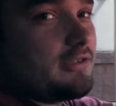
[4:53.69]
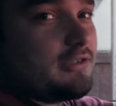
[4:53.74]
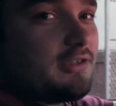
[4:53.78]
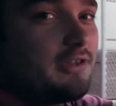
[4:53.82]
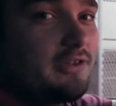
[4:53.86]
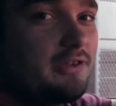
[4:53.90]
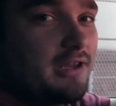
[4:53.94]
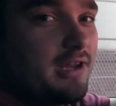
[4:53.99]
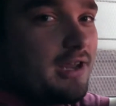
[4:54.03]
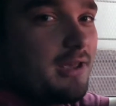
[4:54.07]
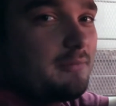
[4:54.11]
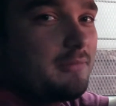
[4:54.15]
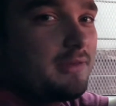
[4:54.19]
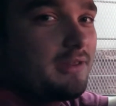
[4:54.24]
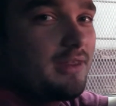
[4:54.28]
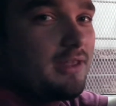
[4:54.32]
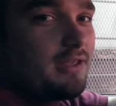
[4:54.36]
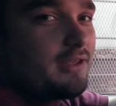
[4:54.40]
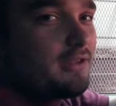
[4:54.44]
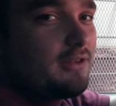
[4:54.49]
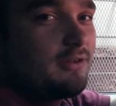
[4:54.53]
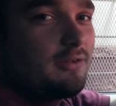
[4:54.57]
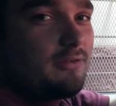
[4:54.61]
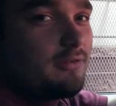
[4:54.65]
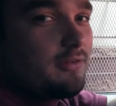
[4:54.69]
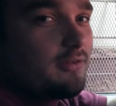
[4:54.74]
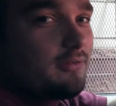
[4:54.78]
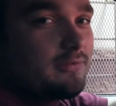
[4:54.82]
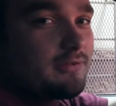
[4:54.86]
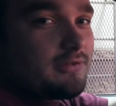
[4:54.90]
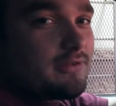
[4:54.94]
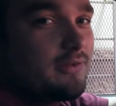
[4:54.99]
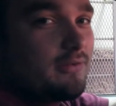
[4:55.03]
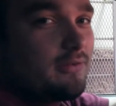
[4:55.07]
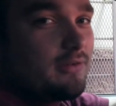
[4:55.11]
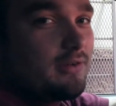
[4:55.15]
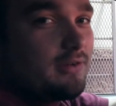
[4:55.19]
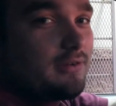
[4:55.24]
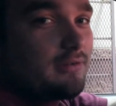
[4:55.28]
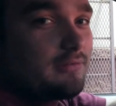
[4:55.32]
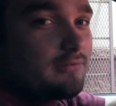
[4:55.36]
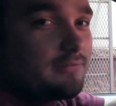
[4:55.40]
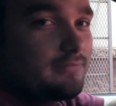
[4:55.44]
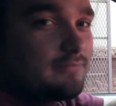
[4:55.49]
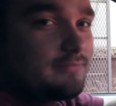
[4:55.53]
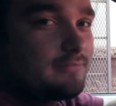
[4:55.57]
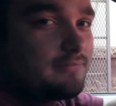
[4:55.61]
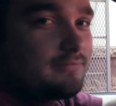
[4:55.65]
just looking at me like you don't know what's going
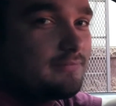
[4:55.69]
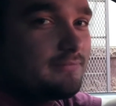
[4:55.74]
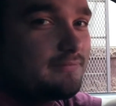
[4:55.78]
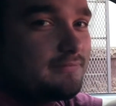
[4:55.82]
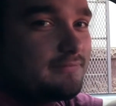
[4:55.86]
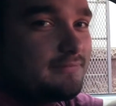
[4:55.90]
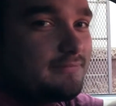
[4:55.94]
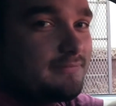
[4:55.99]
on.